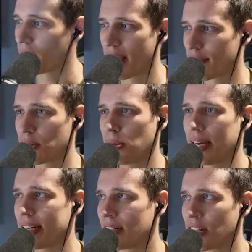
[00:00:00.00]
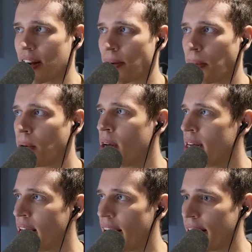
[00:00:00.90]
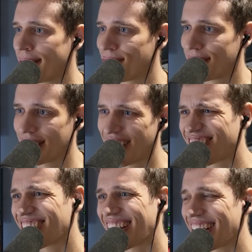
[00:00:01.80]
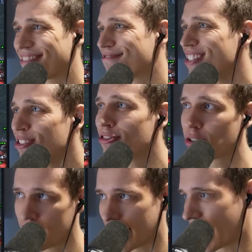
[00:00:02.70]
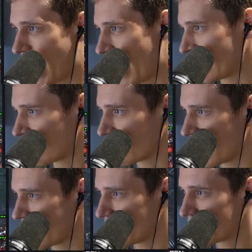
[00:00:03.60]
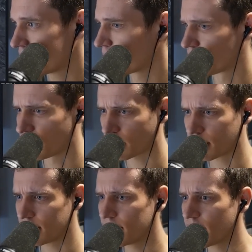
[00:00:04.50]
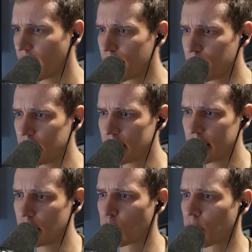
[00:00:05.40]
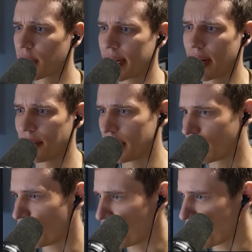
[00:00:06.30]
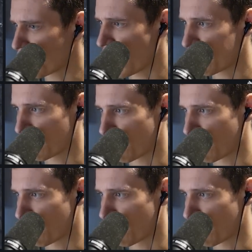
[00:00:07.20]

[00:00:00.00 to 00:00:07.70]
to have it too late in general. We're gonna get a real quick Hydra then here. And we see the worker count is 55 to